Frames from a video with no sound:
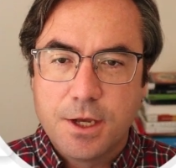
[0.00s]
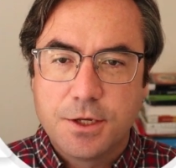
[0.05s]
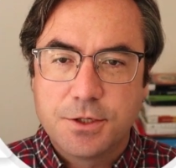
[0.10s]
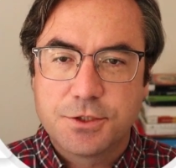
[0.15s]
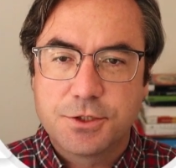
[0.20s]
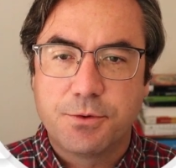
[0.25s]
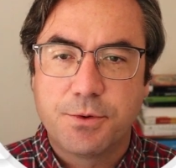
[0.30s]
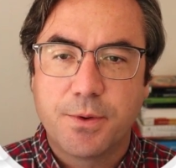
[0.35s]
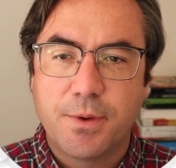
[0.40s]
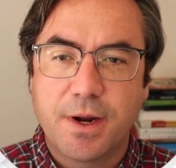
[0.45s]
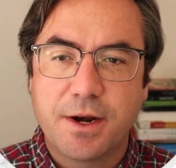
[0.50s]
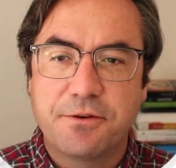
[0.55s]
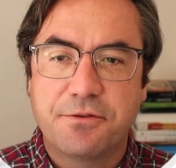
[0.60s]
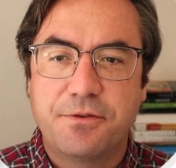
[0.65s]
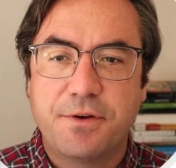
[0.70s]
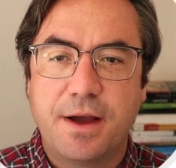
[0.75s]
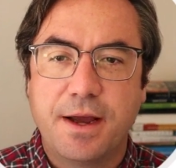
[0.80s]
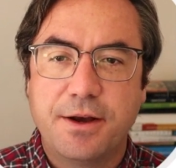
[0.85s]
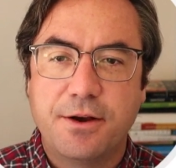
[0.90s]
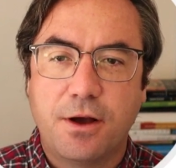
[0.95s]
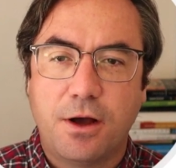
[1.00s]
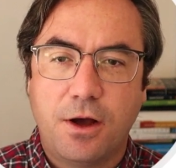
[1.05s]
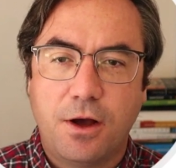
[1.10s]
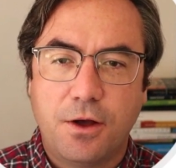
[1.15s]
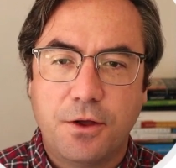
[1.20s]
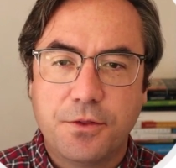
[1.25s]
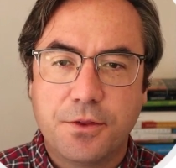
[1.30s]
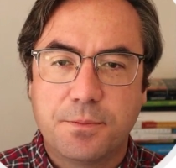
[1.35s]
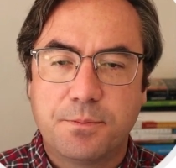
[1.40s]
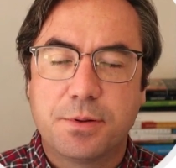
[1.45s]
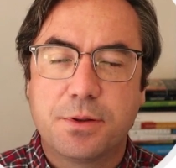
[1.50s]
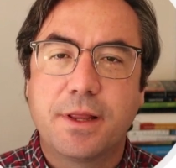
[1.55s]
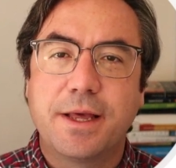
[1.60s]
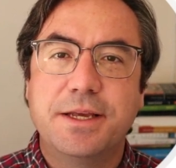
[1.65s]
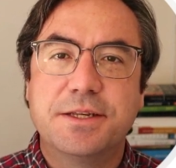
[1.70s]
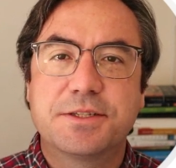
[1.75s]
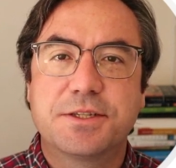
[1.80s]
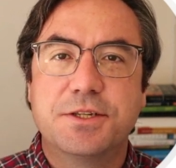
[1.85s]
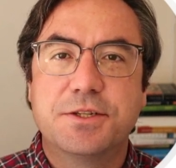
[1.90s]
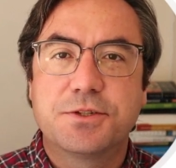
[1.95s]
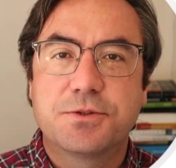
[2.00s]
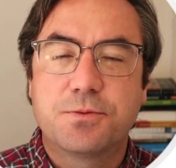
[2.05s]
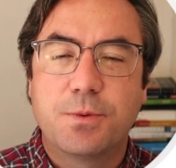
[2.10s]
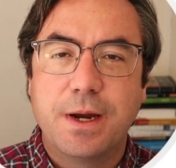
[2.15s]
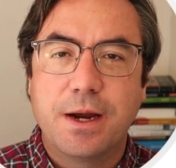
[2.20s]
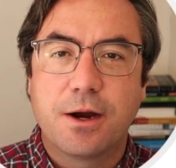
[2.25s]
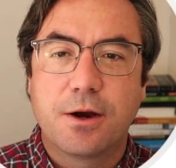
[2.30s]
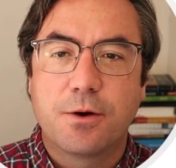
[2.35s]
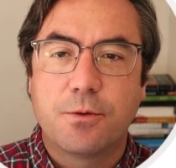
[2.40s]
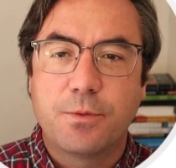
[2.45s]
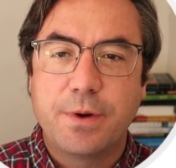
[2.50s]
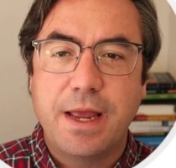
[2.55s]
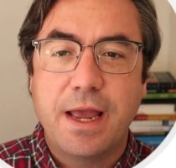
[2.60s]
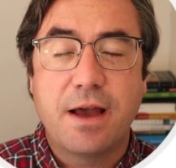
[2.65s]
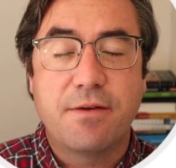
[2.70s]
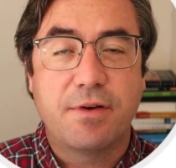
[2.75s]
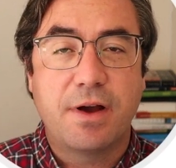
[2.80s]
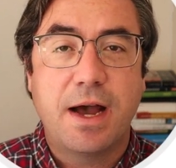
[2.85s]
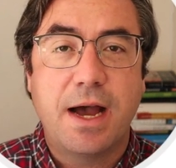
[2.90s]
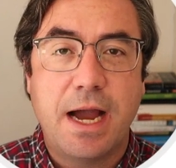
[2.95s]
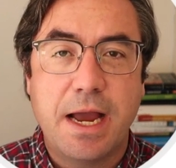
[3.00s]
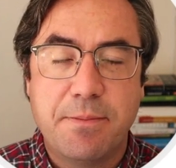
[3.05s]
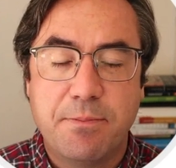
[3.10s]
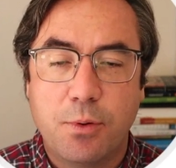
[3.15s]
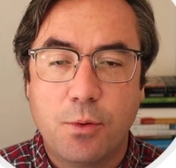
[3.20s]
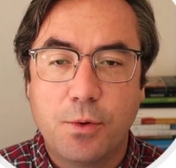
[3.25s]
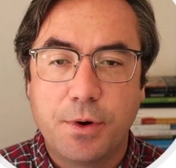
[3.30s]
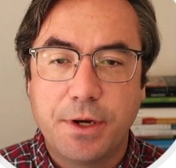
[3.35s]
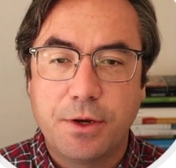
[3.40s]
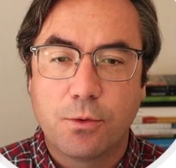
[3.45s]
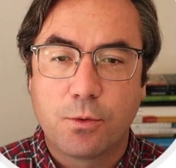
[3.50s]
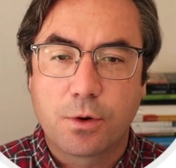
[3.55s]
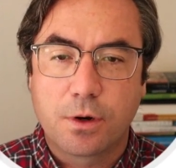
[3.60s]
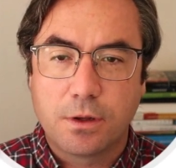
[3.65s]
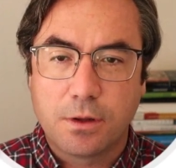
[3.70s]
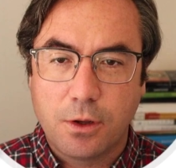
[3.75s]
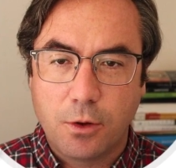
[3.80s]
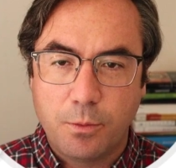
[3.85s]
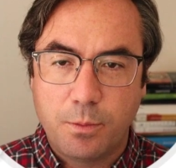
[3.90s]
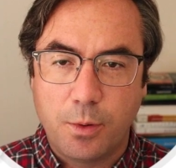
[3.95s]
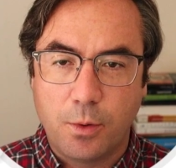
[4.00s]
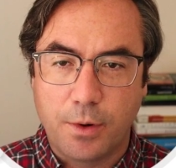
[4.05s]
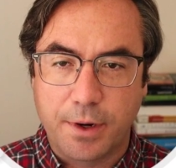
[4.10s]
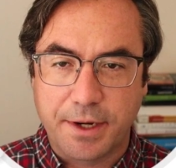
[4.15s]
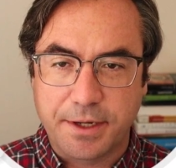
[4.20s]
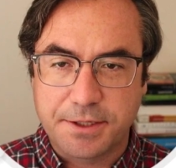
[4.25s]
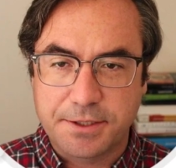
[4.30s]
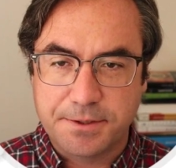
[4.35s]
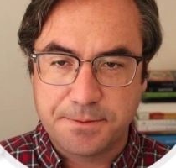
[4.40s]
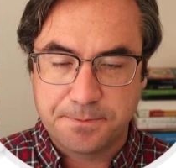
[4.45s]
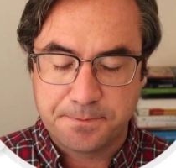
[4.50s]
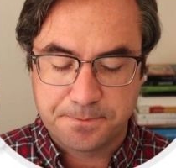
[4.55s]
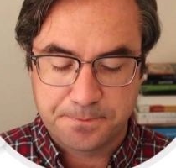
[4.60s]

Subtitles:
So we want to find all the places where we have a high point or a low point.